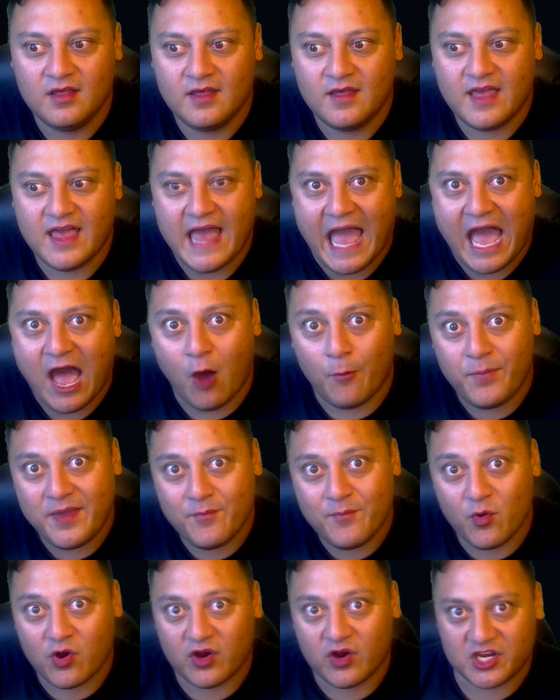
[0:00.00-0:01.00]
how
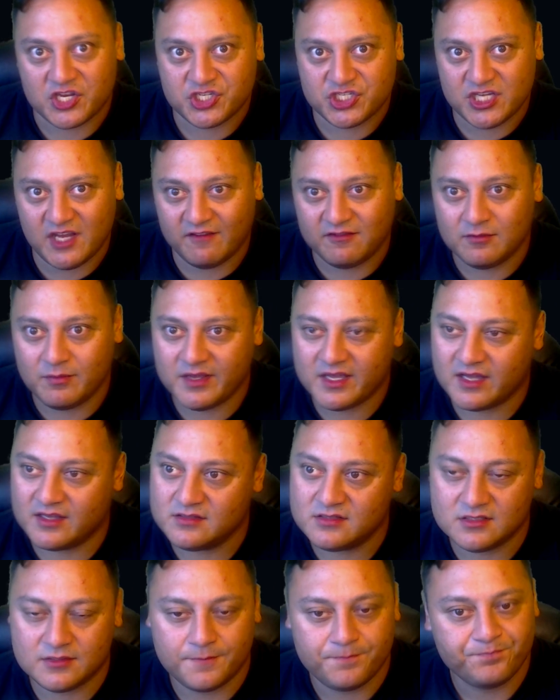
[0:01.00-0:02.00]
people are going to shift,
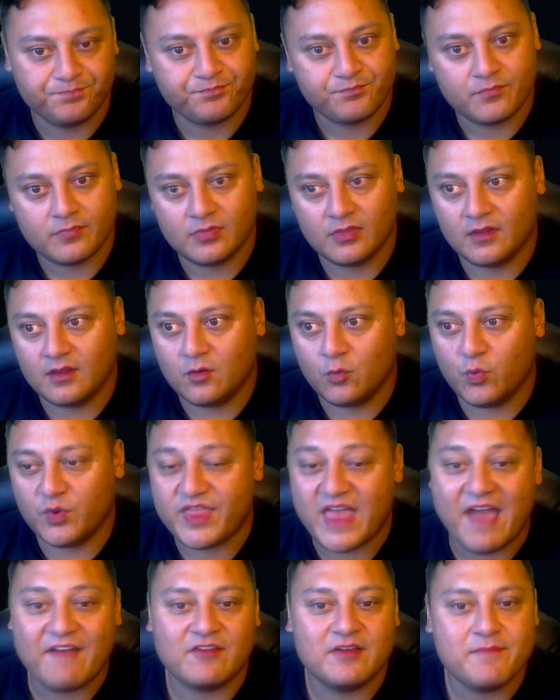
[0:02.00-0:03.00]
because with
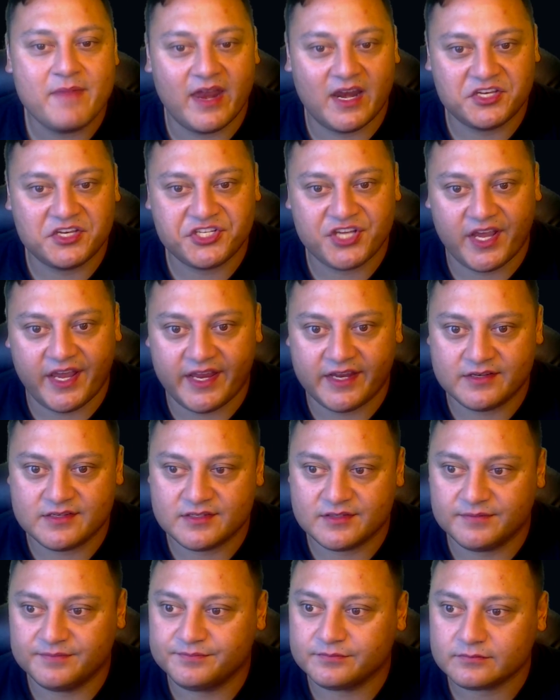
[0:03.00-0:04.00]
every meta change,
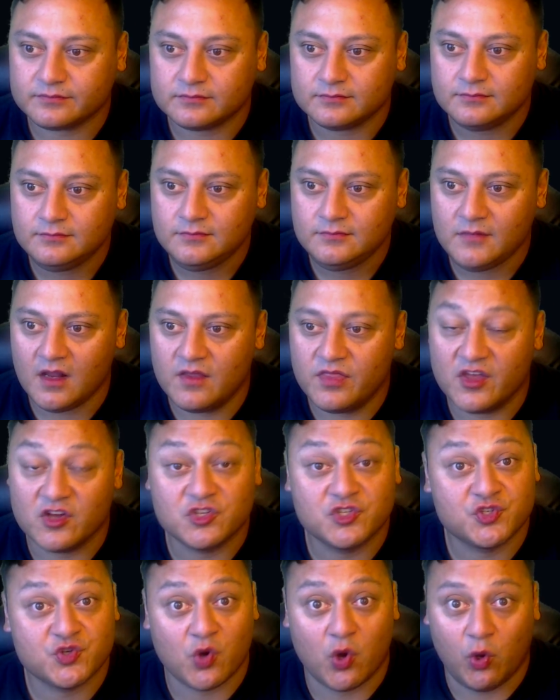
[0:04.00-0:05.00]
there's
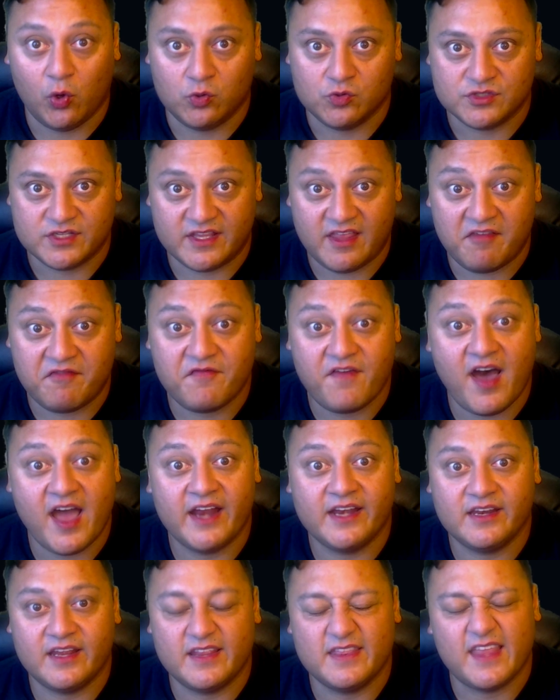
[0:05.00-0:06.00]
trolls, and they
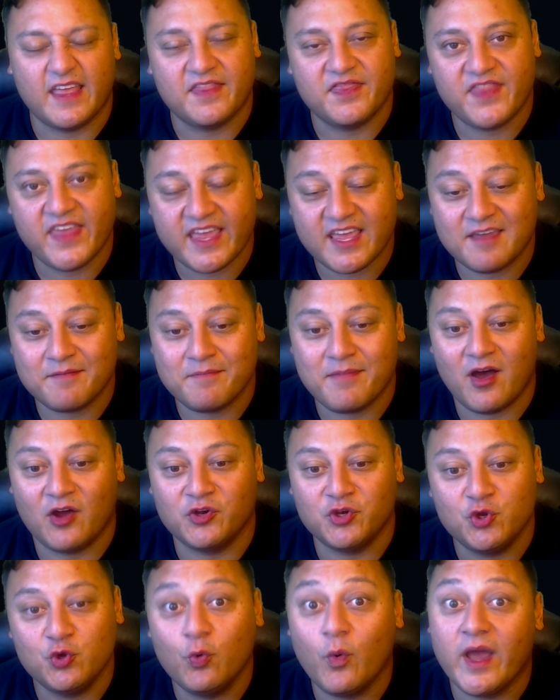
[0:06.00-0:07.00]
think about
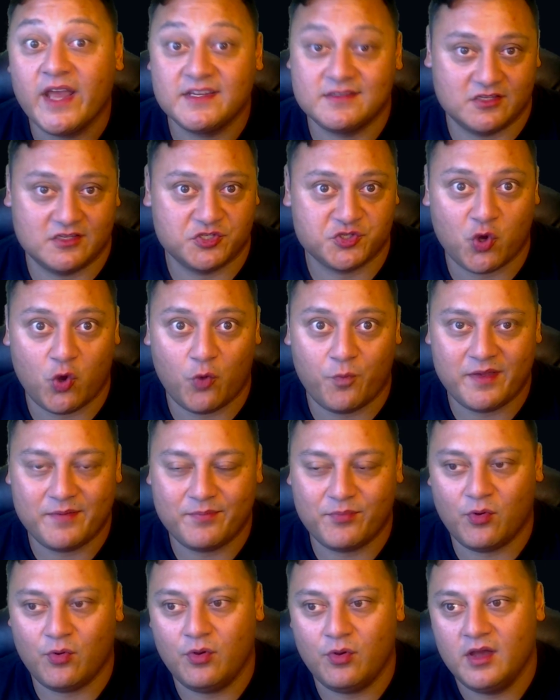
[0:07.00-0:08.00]
new ways to troll
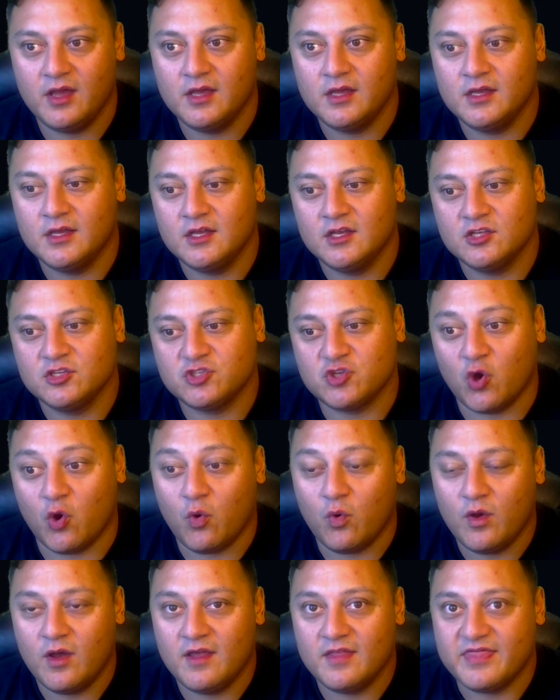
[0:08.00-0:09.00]
people.
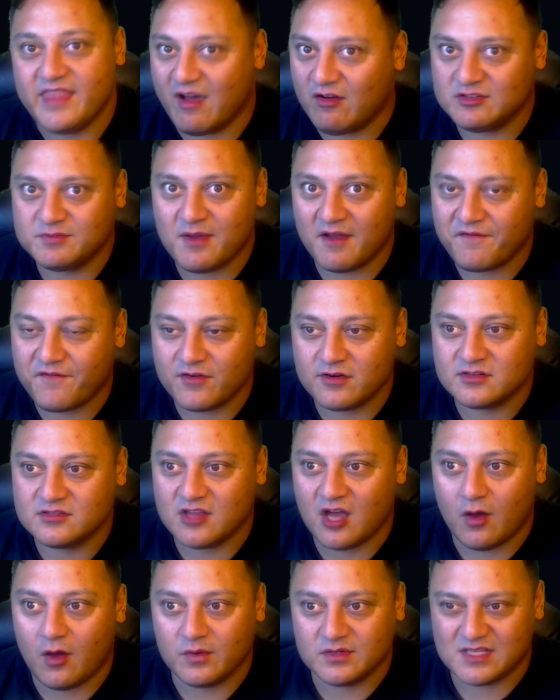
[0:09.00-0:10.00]
So that was my first
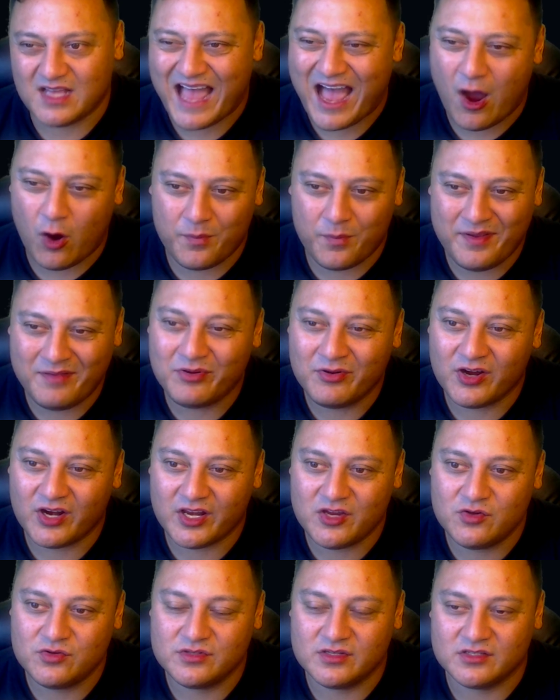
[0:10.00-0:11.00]
thought, was how are people going to
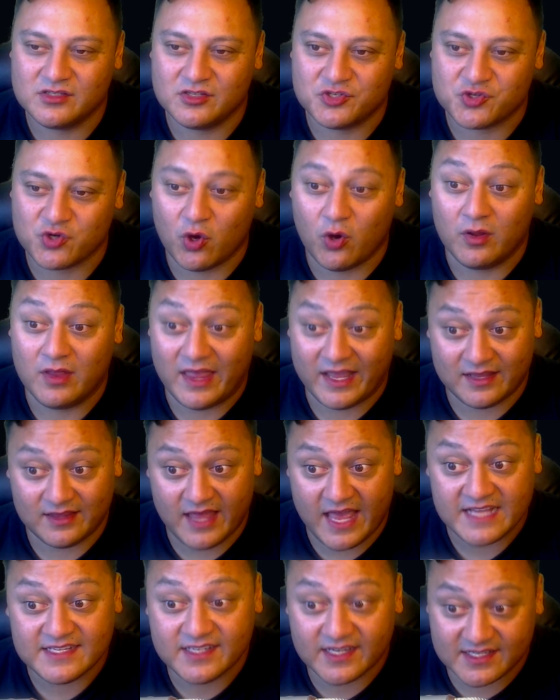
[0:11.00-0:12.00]
use this to troll? And like,
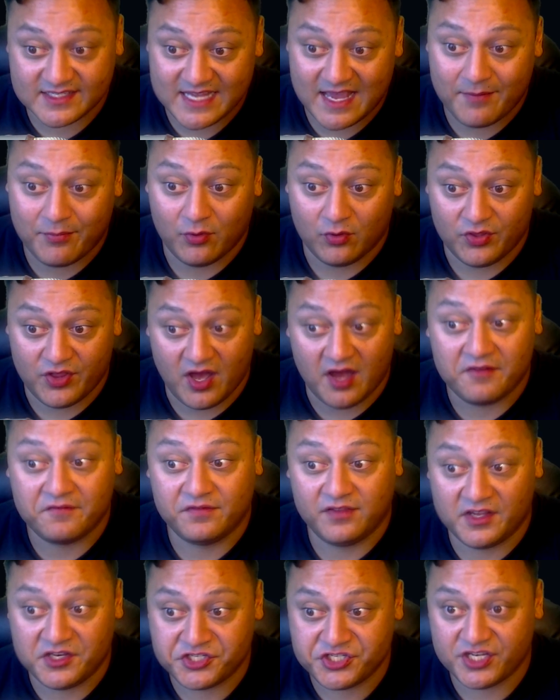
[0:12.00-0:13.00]
as an example, the
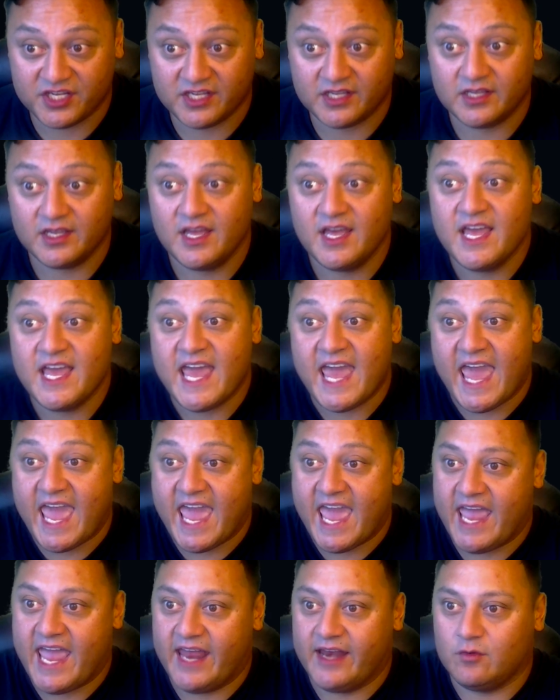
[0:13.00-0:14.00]
unflinching
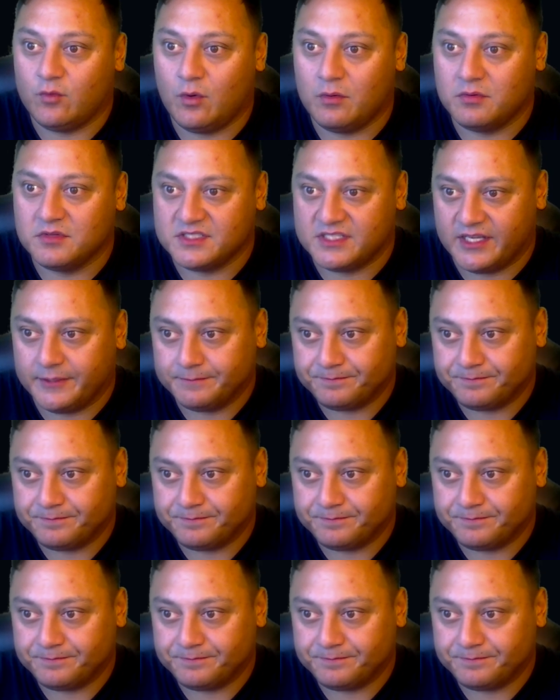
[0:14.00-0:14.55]
and what was it?